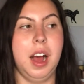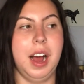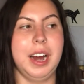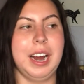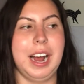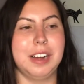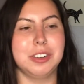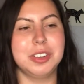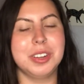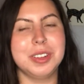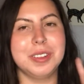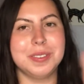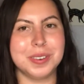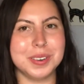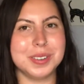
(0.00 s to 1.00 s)

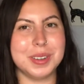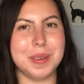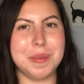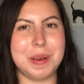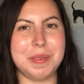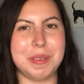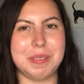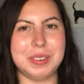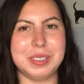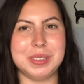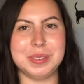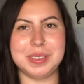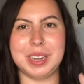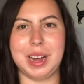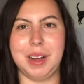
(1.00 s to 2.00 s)
The first time I've ever
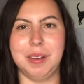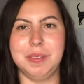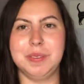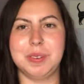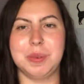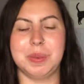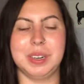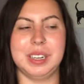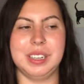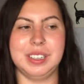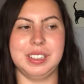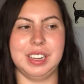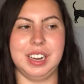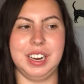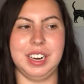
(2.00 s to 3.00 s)
used e.l.f. was